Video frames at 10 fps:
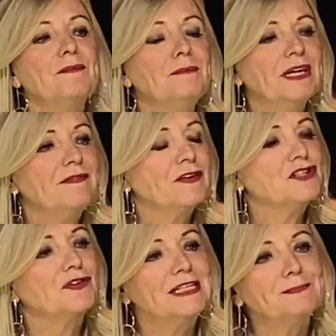money for
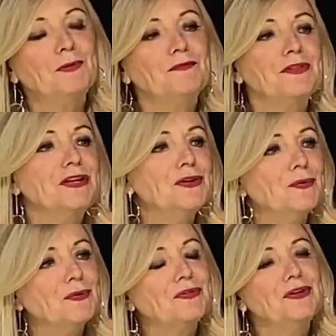transport for the
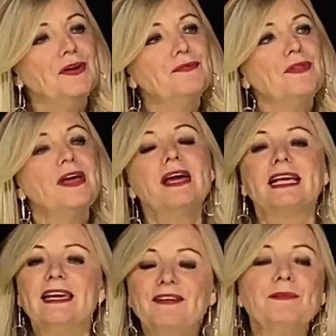north,
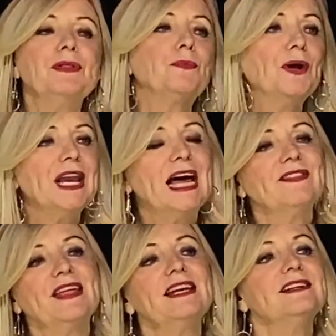giving with one hand,
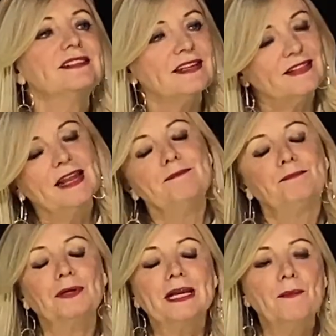then
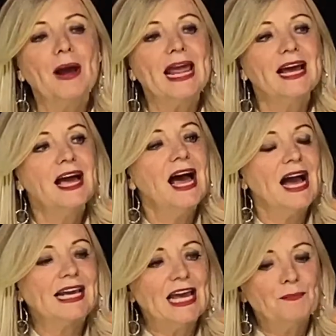pulling away
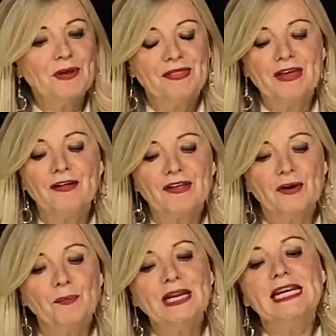again with the other.
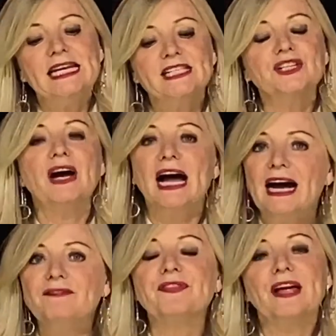We need to
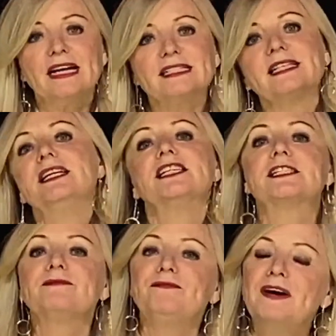have that
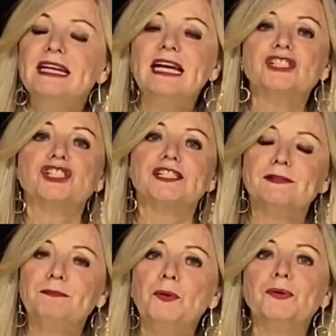financial
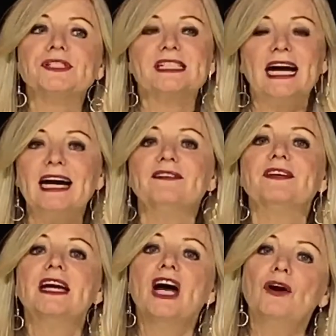support to have
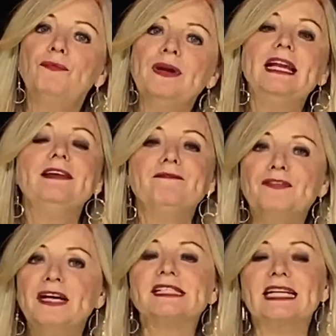a really
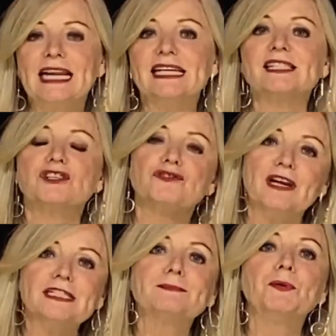first-class
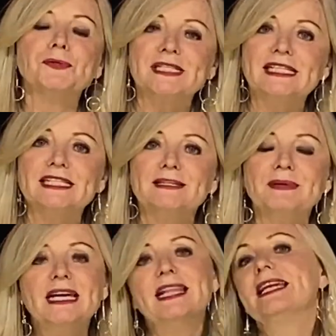transport system
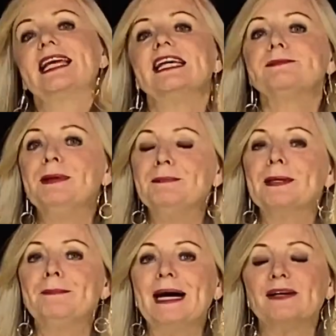that gets people
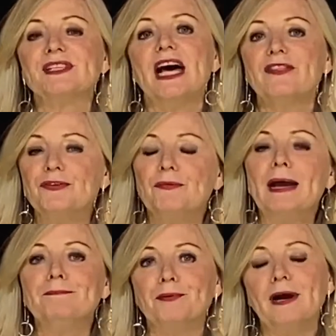about at the
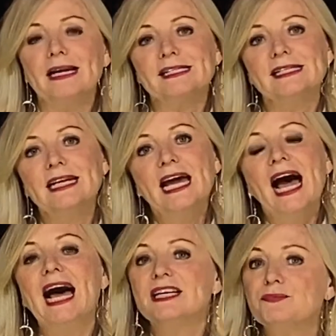right price
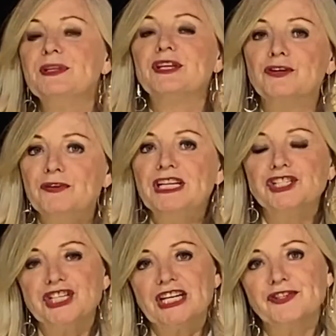and with a green
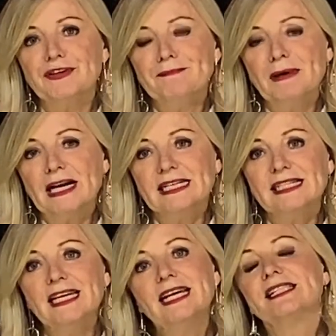agenda in mind.
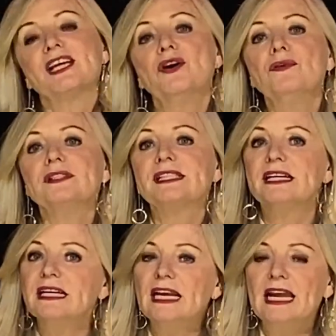So
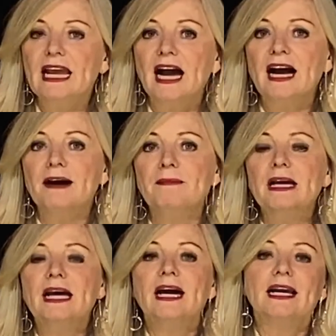certainly
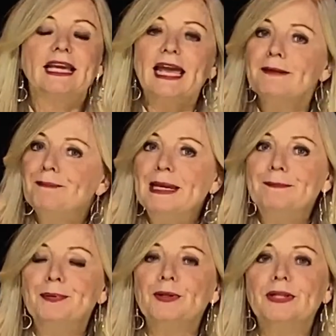getting
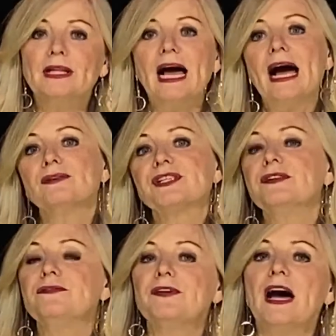people out of